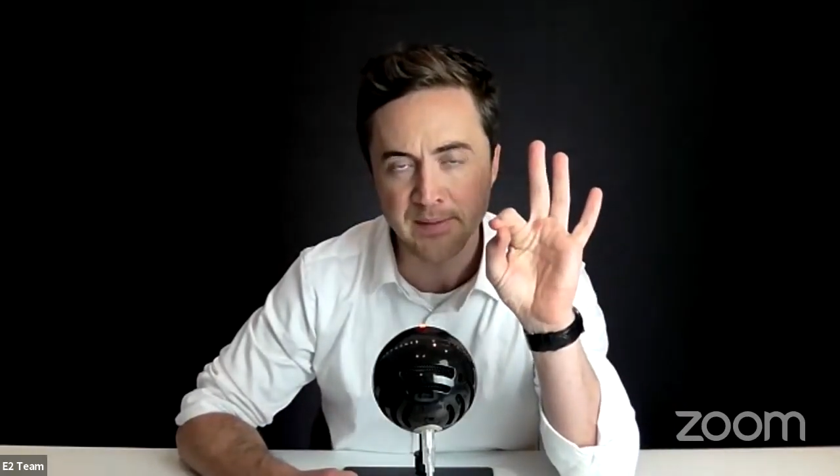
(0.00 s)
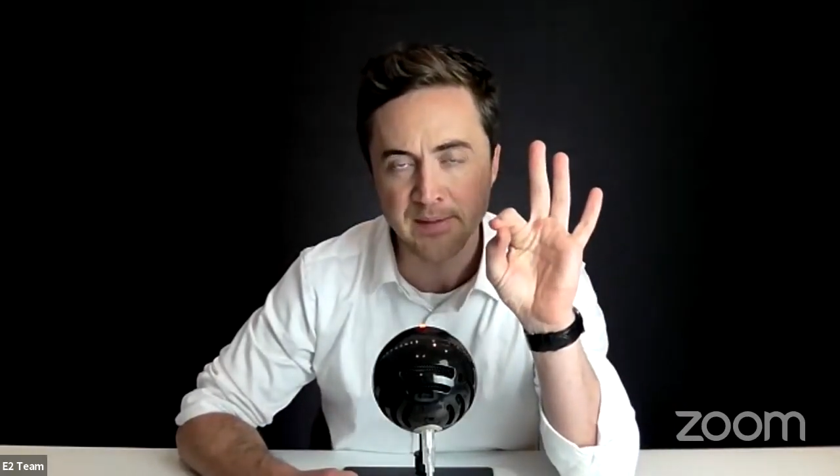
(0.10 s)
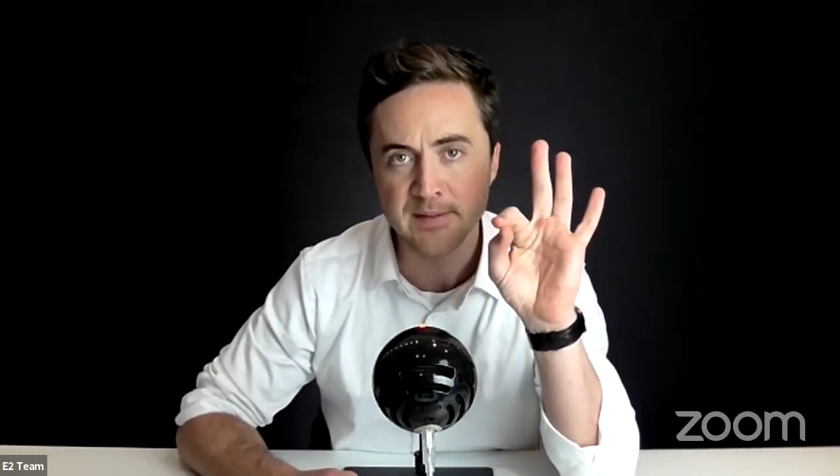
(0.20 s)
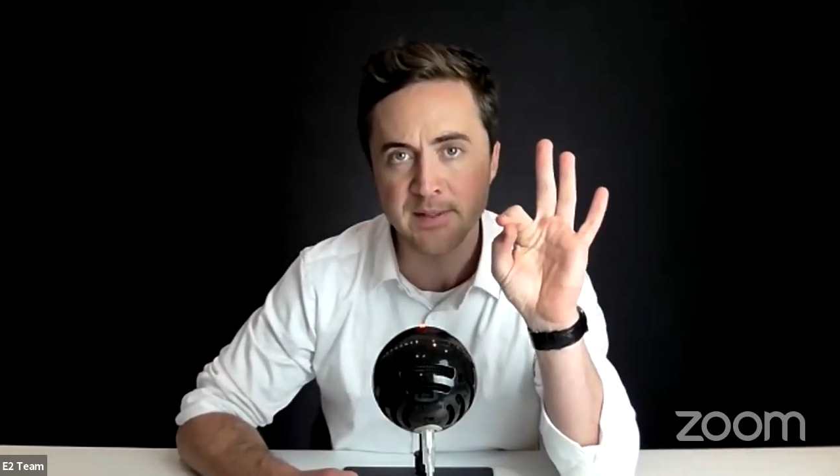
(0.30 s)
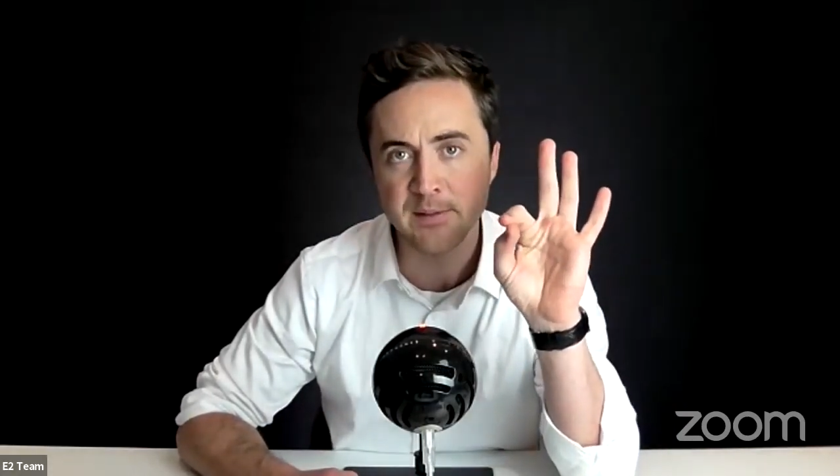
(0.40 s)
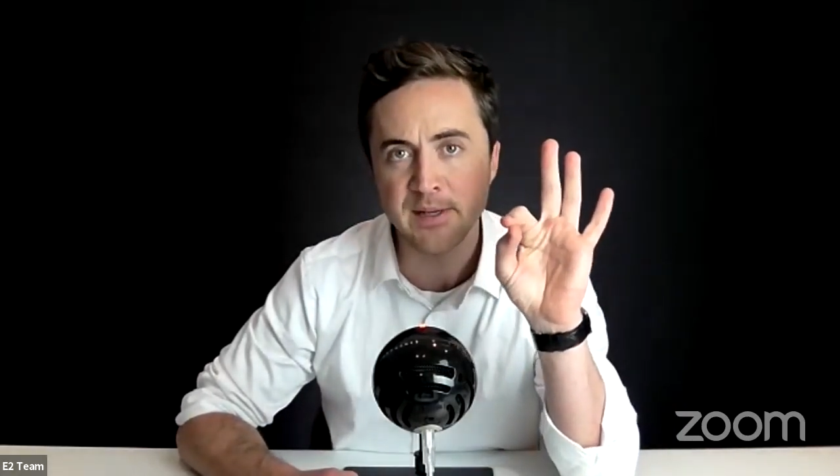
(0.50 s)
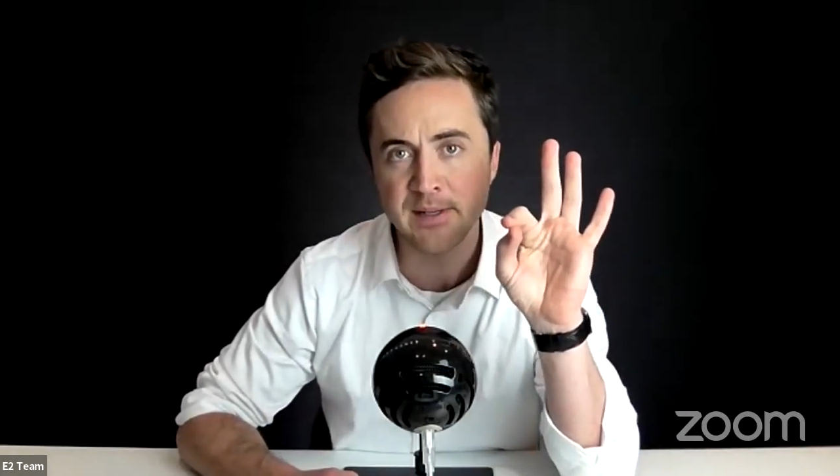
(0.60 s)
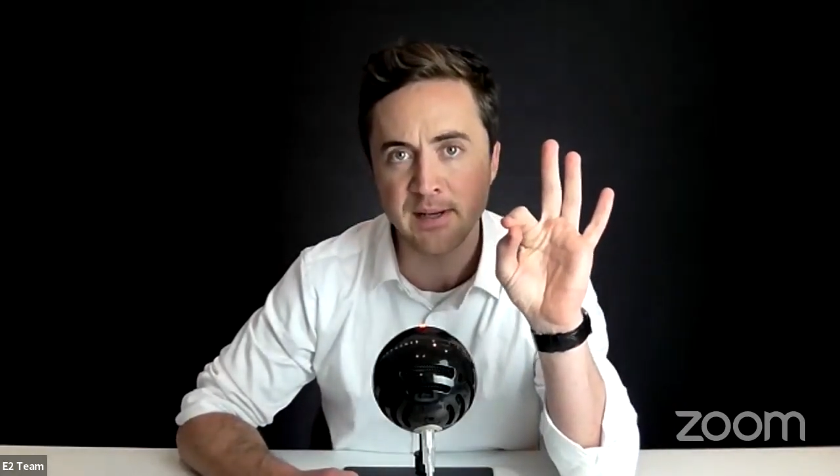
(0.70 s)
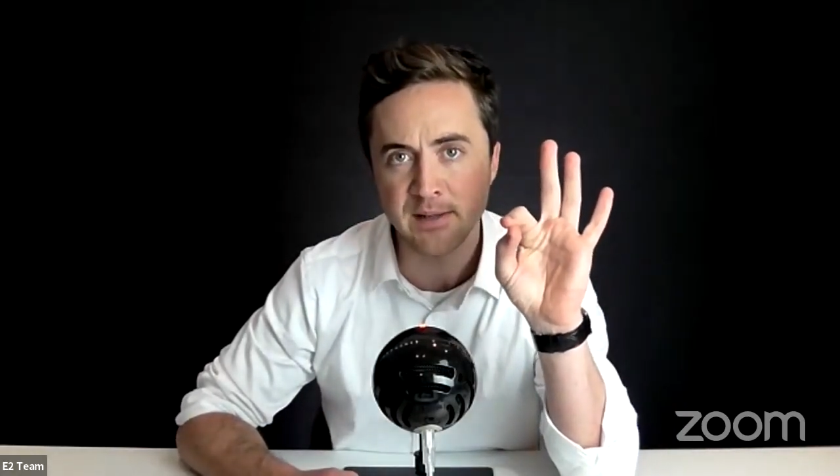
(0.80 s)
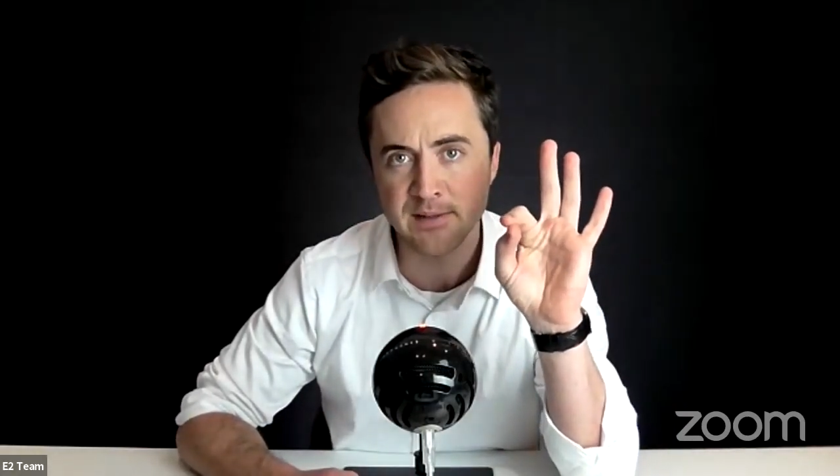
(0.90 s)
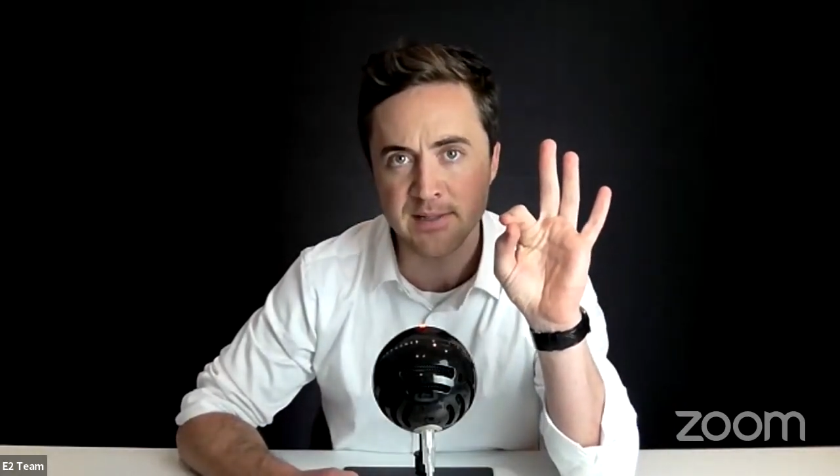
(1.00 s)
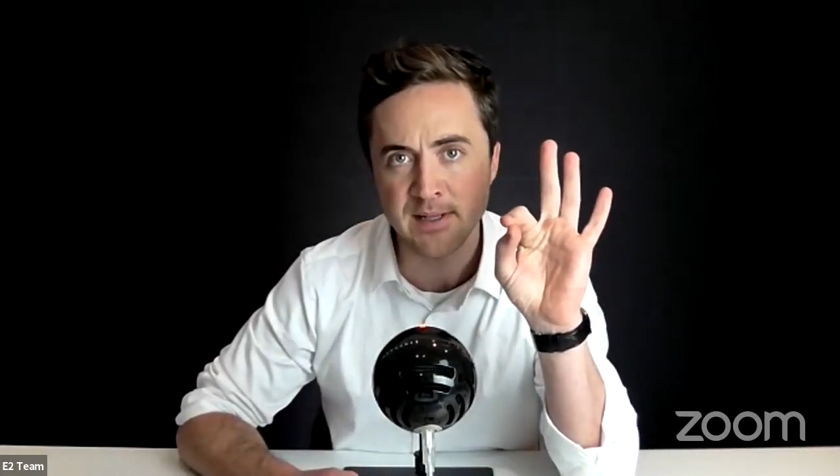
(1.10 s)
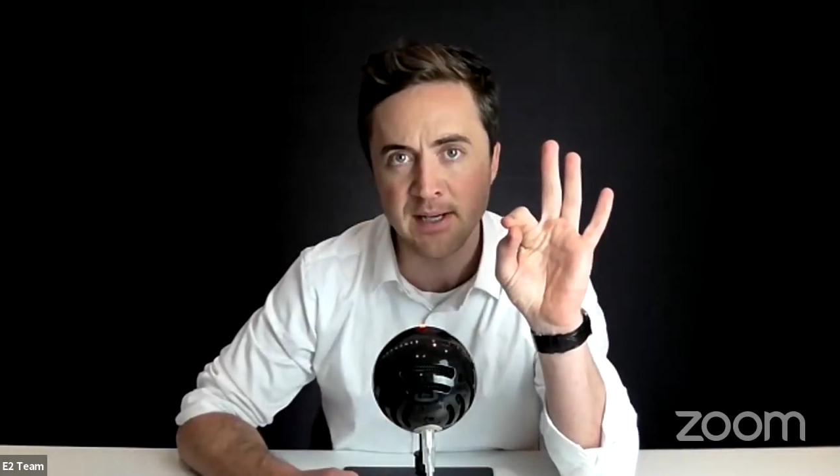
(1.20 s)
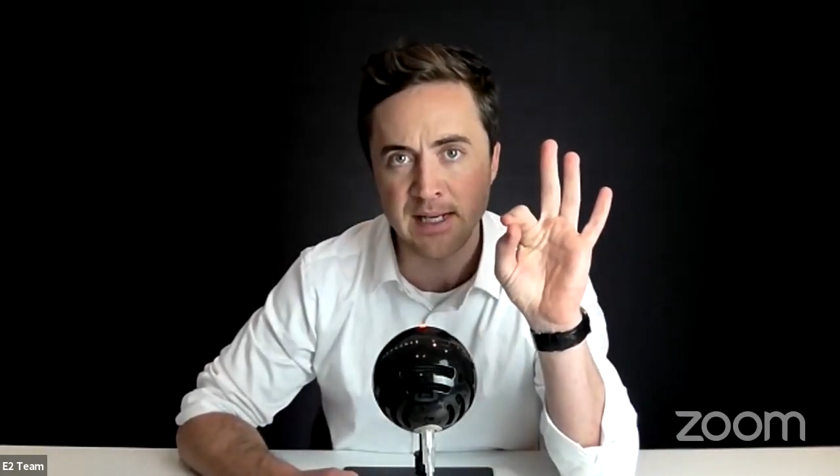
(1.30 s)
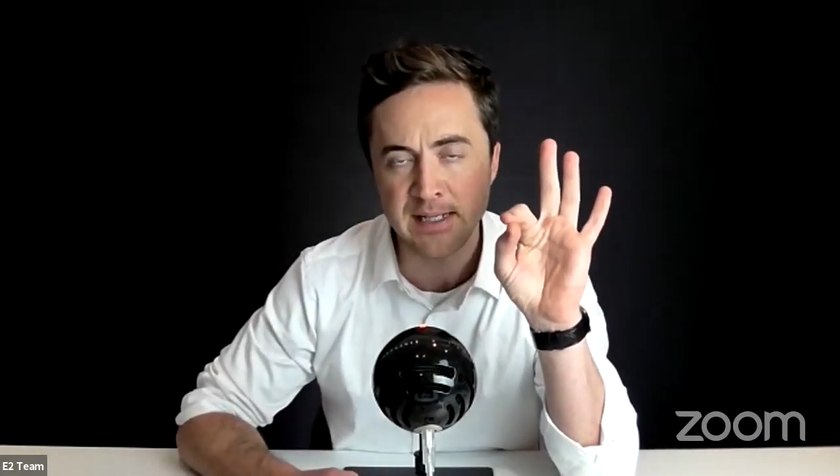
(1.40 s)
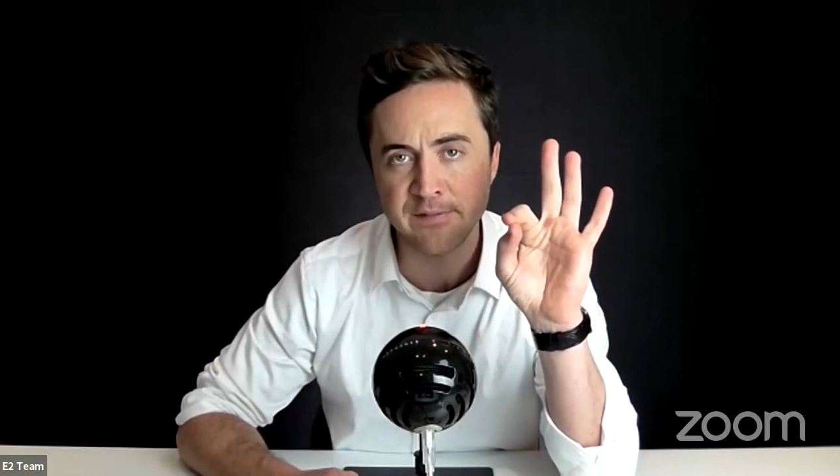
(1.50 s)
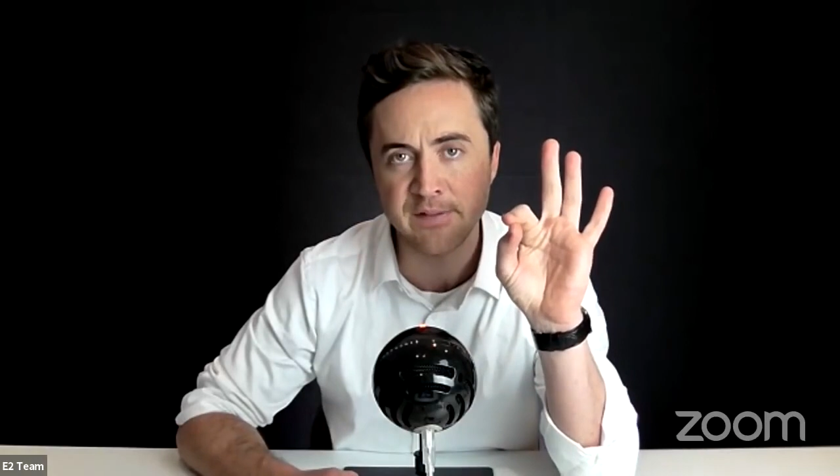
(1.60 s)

So you'll get an IELTS 9 if you